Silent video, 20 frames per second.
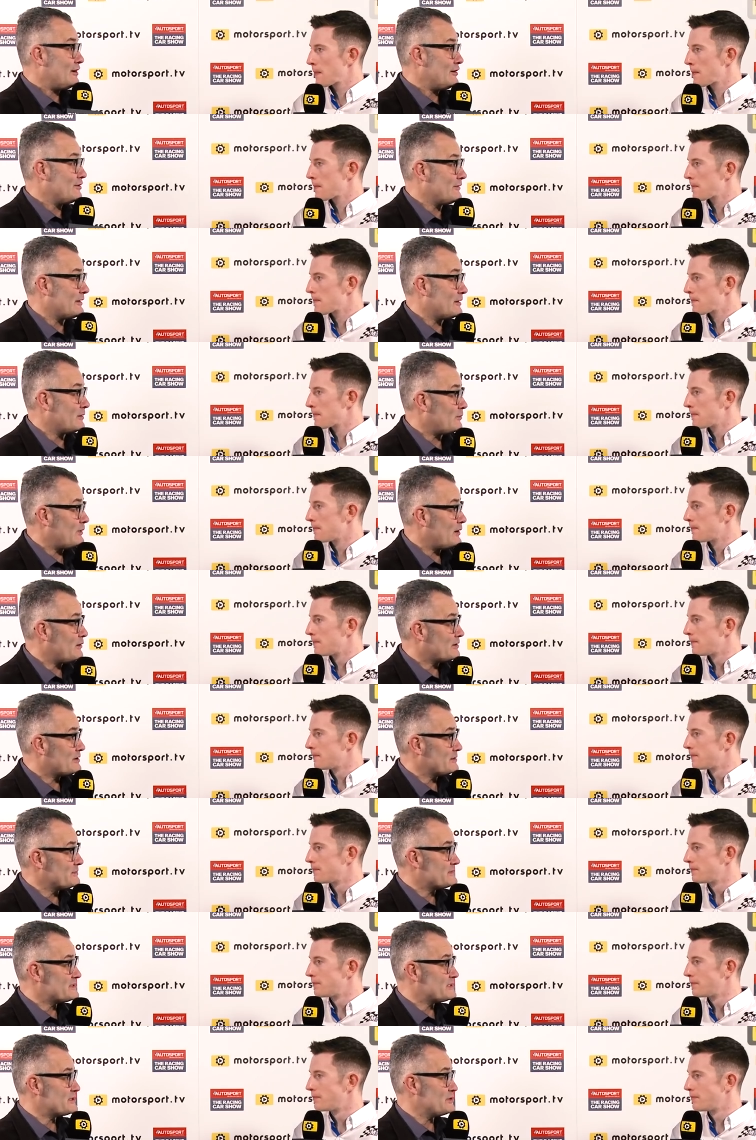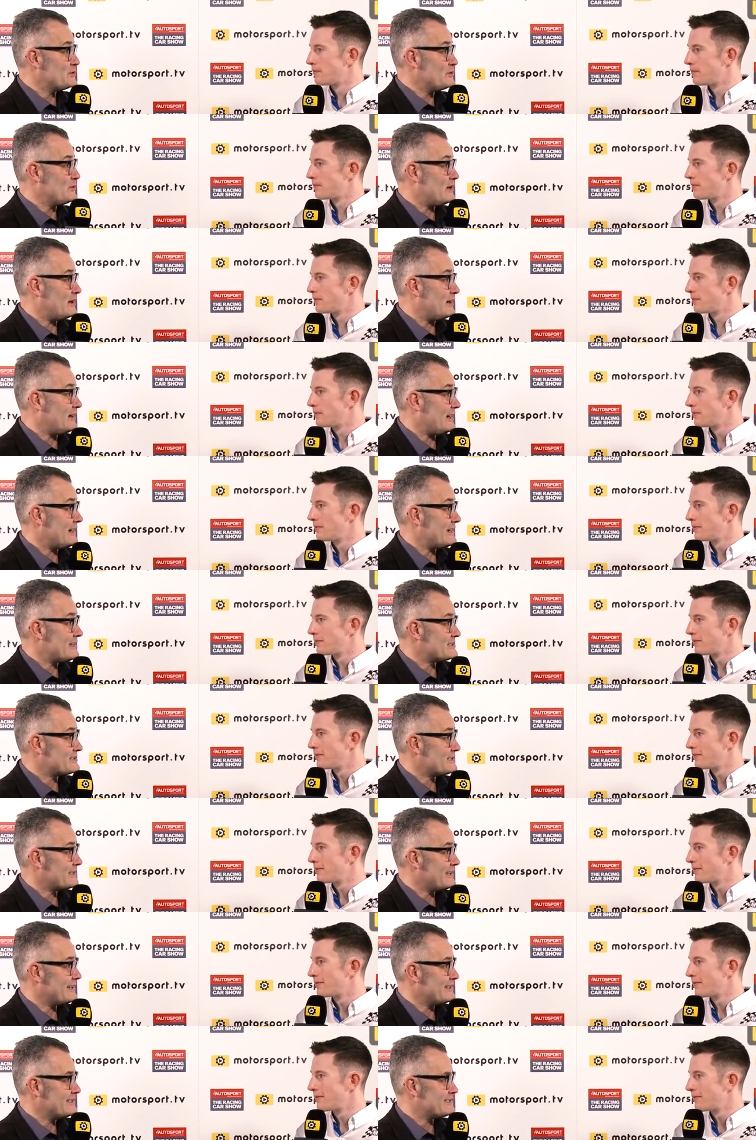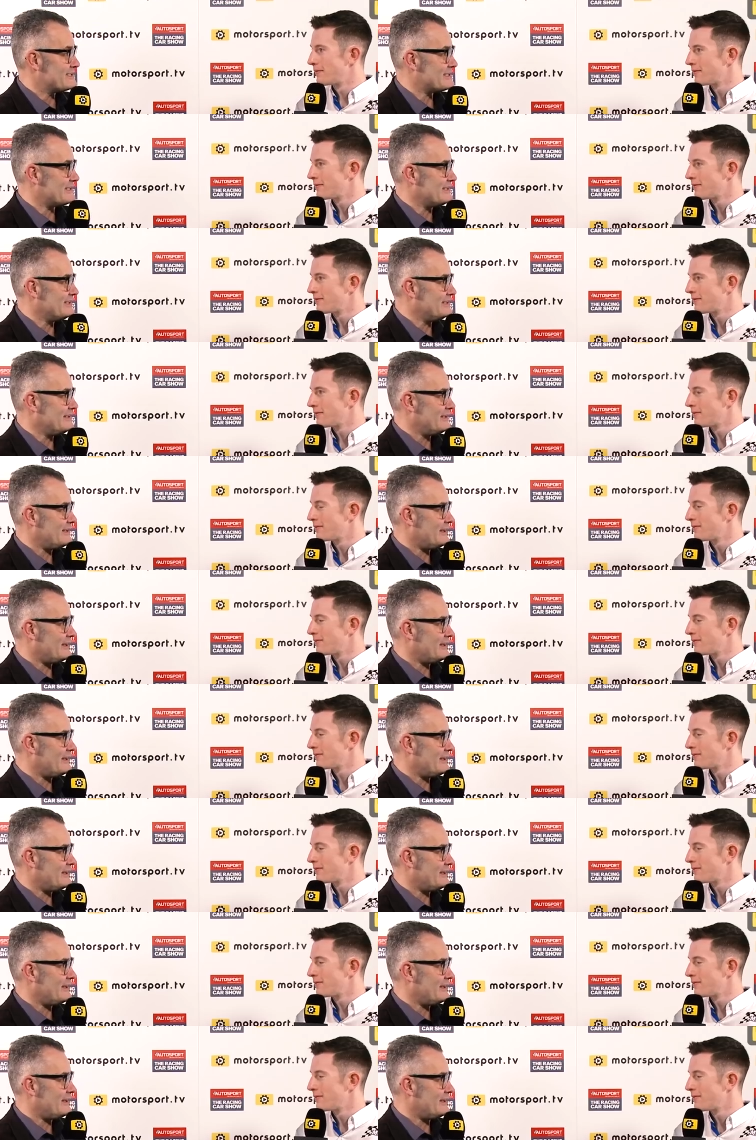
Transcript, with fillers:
Speaker 1: Oh, welcome to uh, ASI 18.